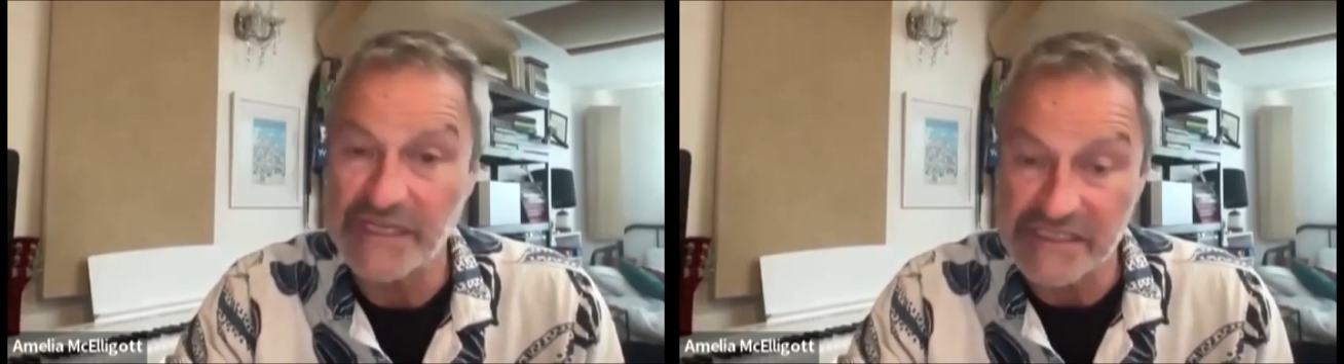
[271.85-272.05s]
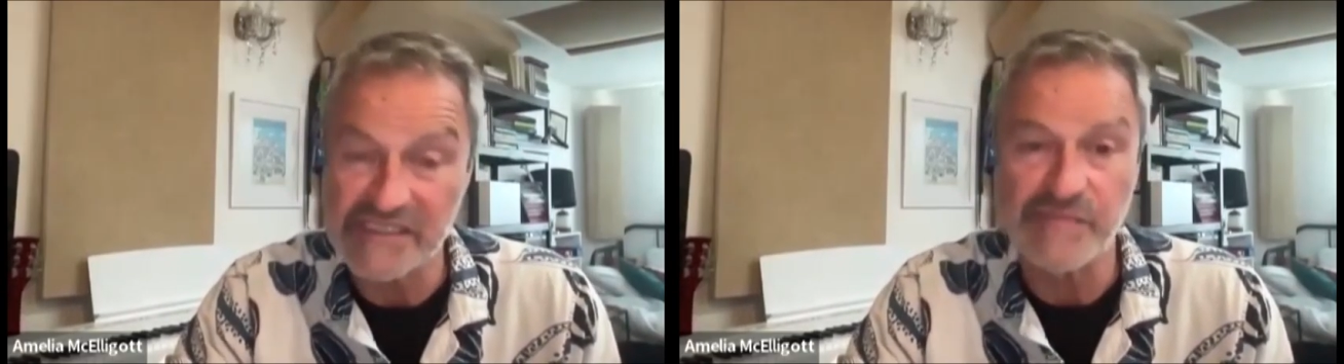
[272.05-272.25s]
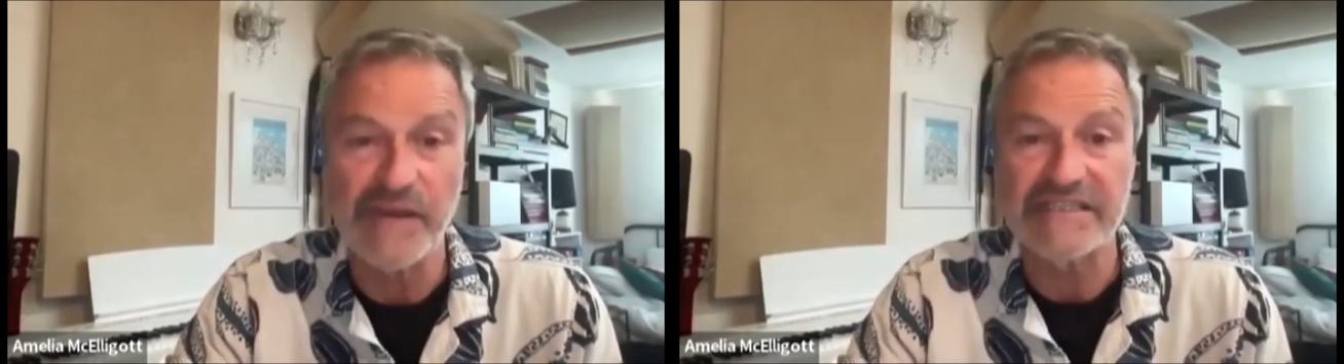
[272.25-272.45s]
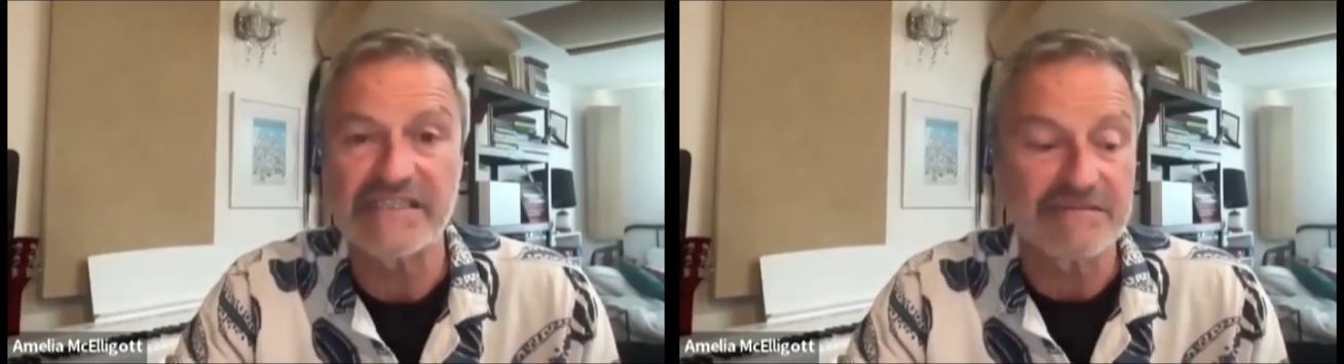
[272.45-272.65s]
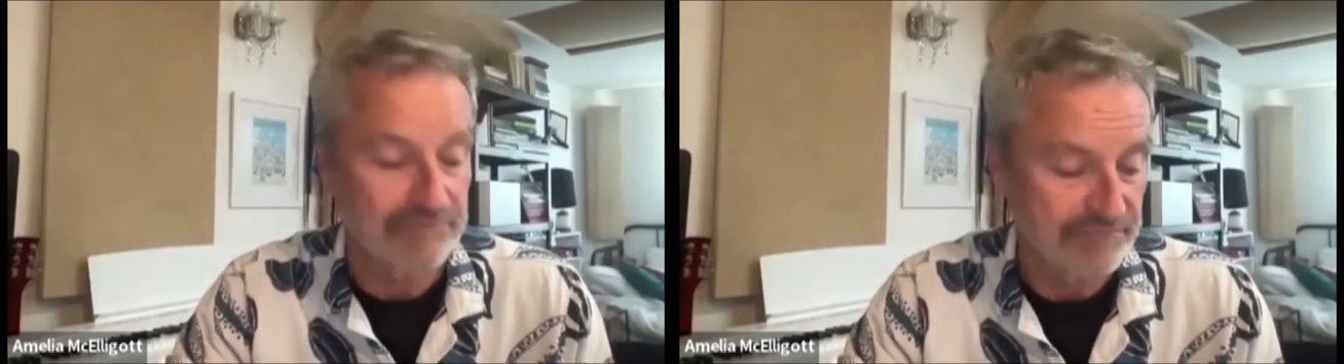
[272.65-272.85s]
and I
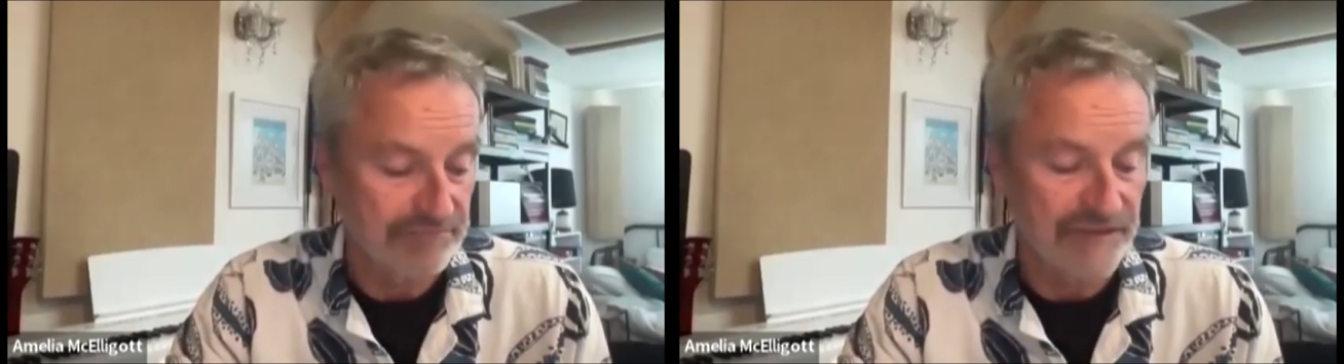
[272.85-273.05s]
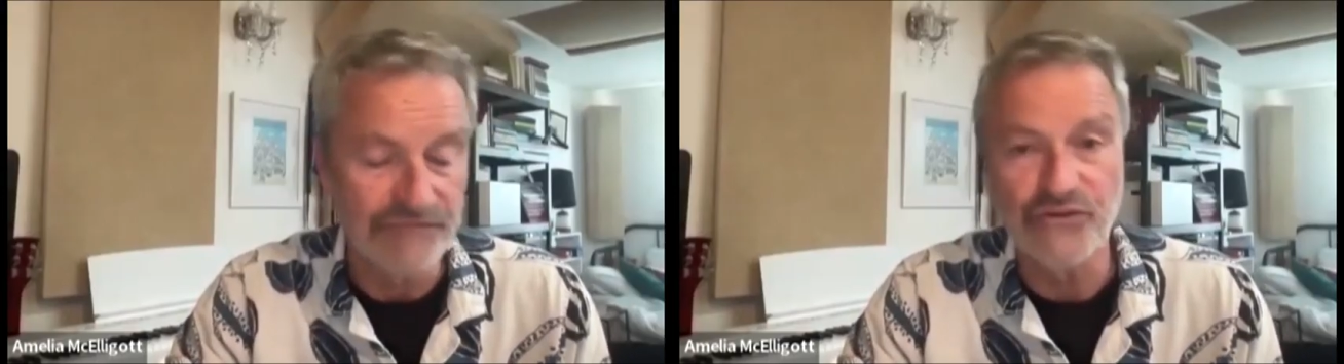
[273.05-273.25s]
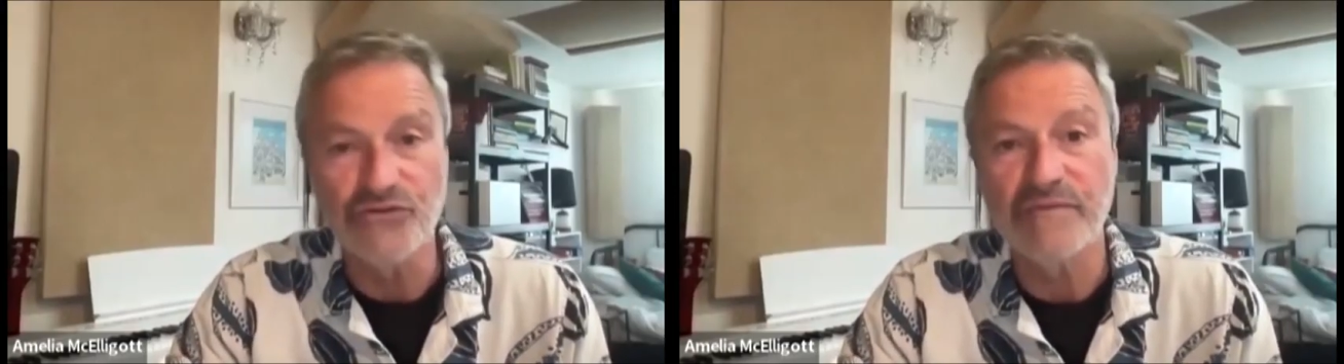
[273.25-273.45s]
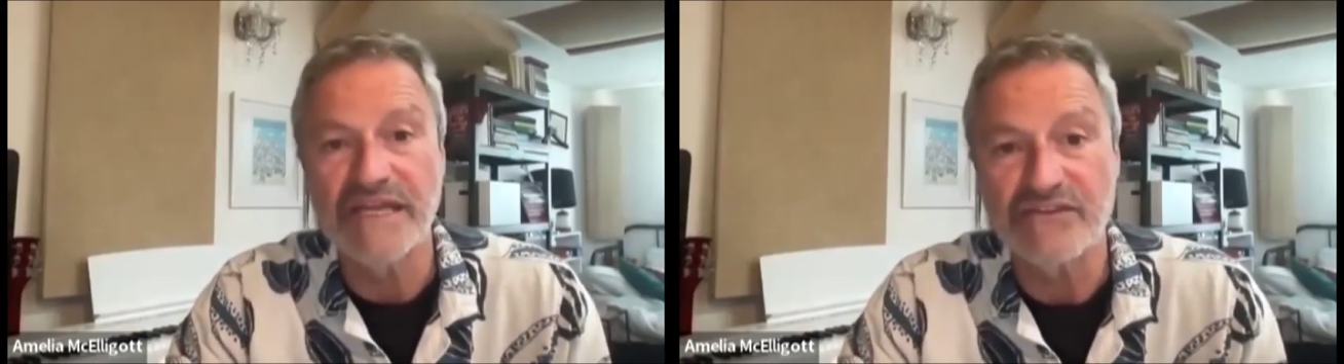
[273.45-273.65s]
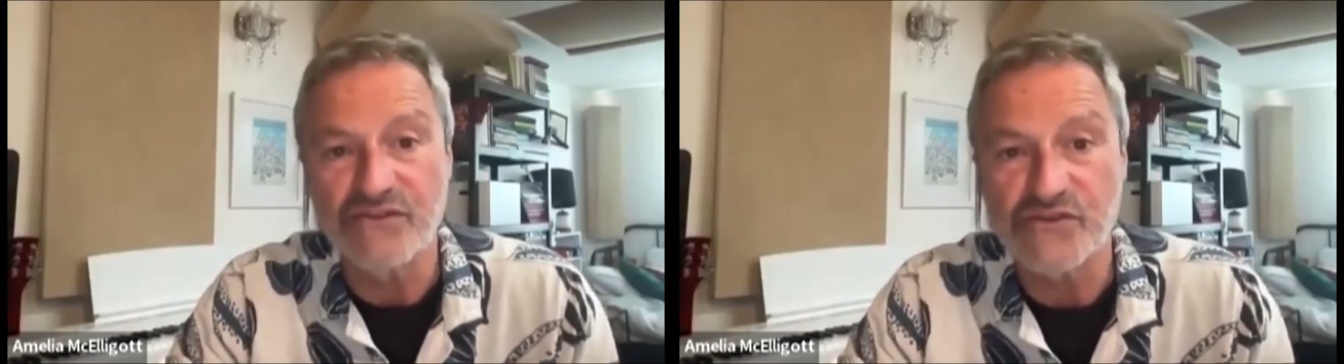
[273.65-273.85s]
suspect in the view of
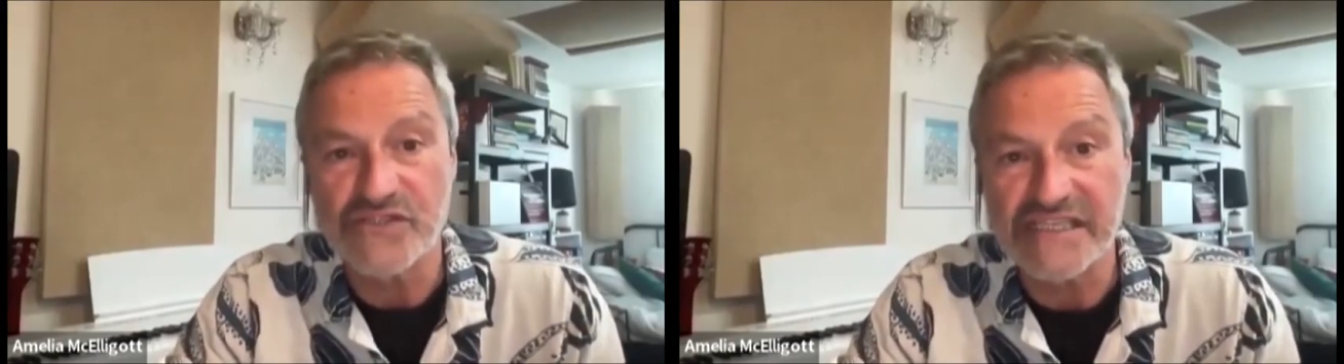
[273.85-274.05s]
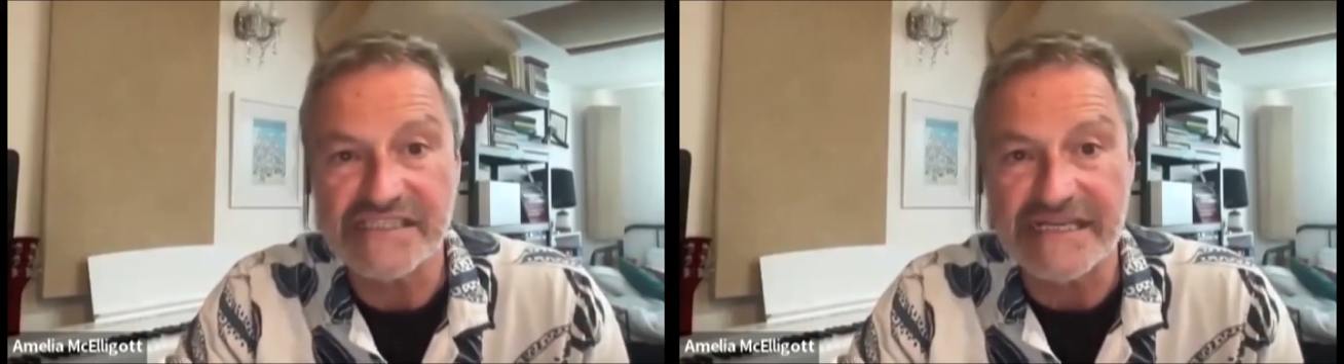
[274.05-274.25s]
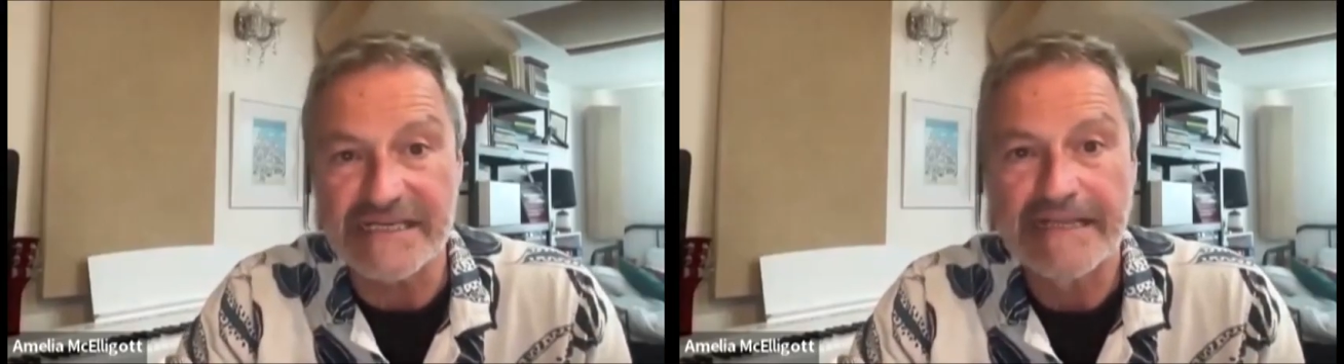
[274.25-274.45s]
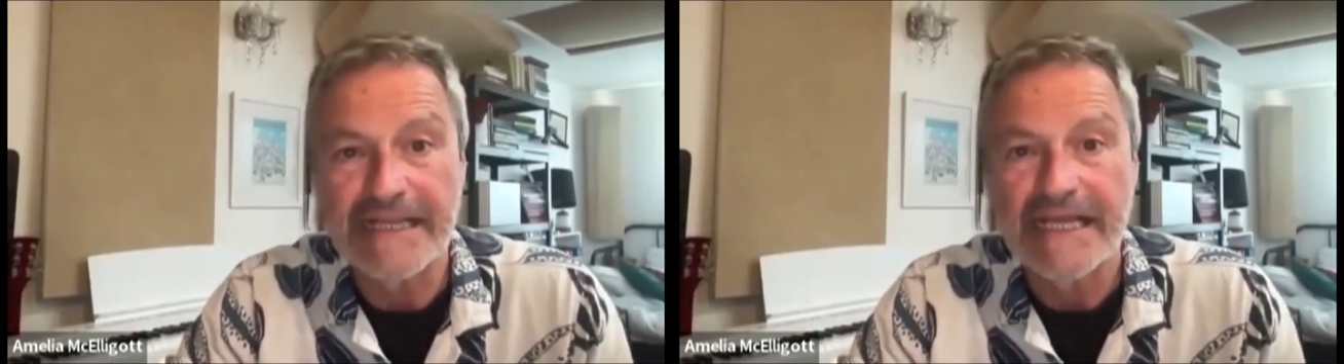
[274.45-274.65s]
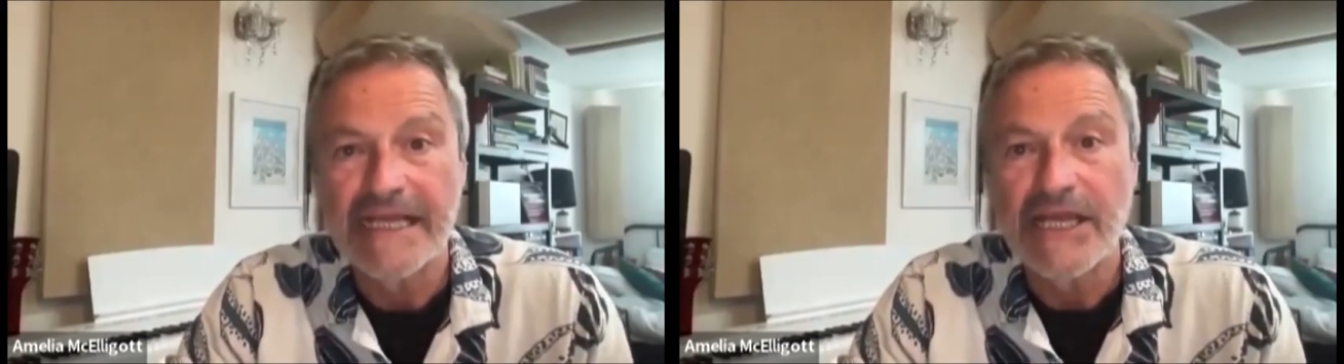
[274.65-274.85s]
many of those listening.